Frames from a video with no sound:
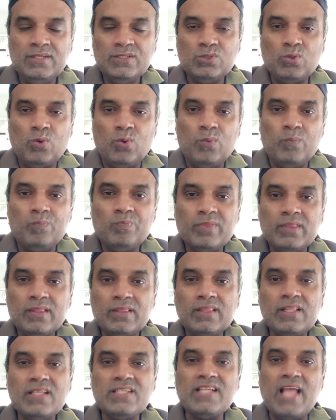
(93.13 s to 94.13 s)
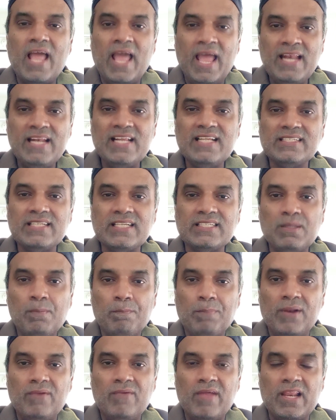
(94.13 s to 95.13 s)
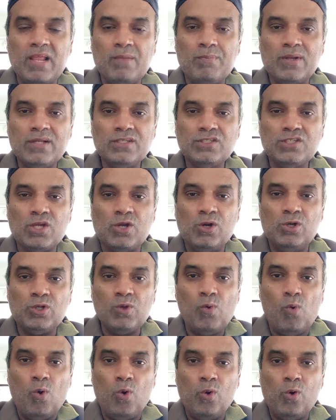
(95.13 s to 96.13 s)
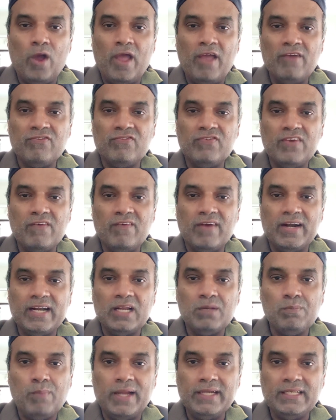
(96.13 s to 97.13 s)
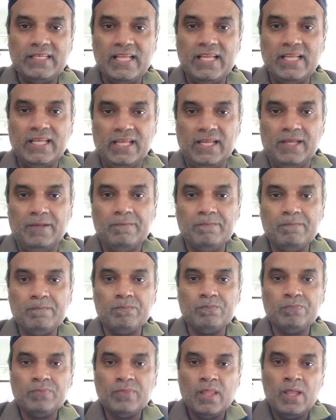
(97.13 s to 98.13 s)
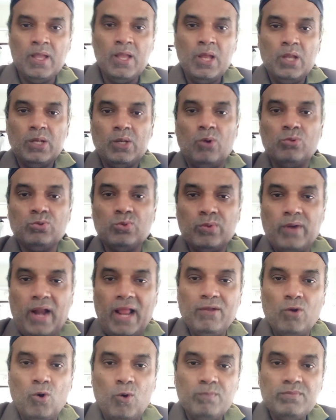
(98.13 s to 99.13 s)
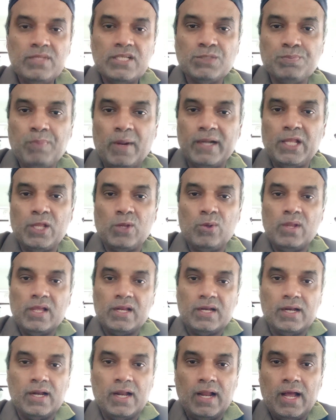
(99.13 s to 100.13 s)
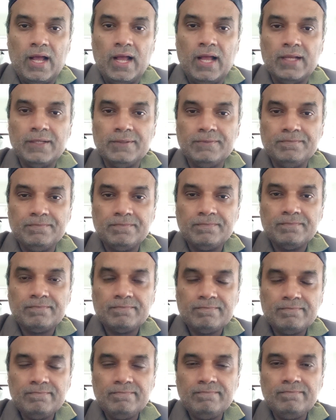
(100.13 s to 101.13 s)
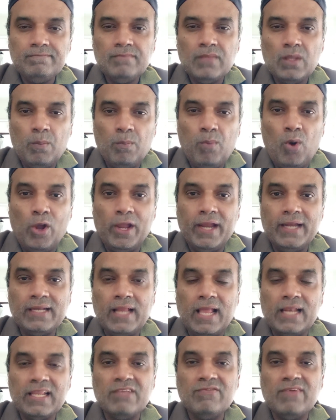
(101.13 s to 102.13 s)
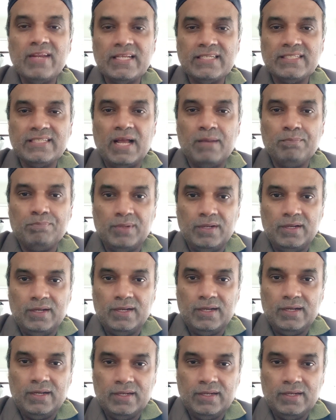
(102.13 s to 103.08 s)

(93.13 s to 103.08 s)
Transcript: So this N is a simple variable is equal to OF divided by TE. Now to drive home this particular point, I'll give an example.